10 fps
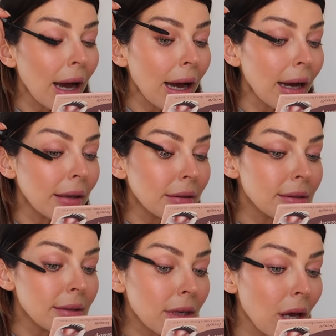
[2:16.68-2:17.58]

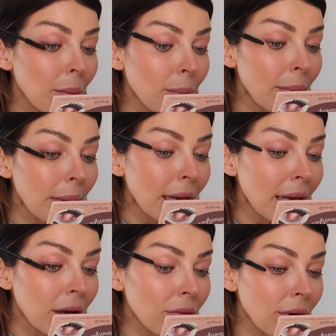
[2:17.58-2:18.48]
and
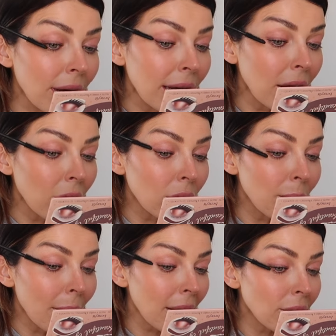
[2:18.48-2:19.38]
me and Ric are
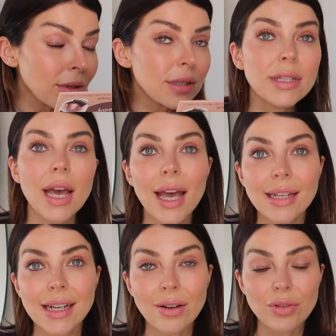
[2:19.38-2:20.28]
about to
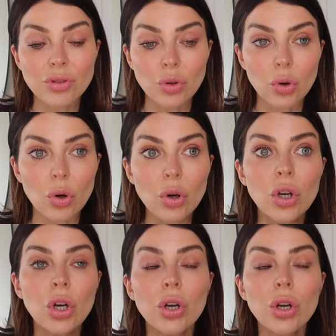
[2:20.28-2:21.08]
head out the door